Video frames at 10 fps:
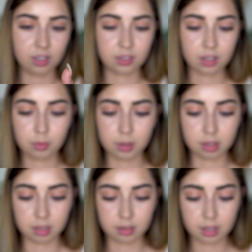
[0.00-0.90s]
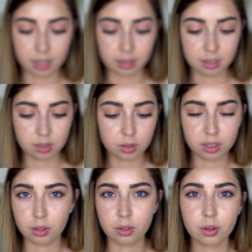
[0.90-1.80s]
just not worth it. I think you can
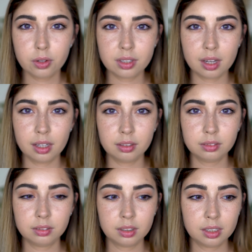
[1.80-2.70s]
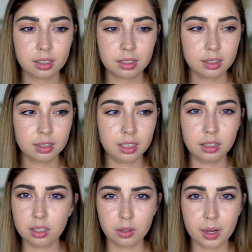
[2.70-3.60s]
go to Ulta in
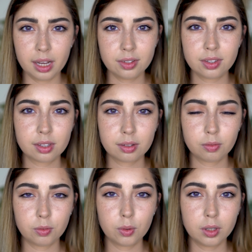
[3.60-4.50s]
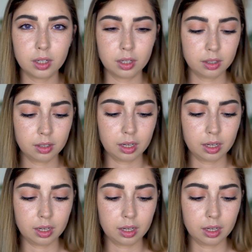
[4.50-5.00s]
the US for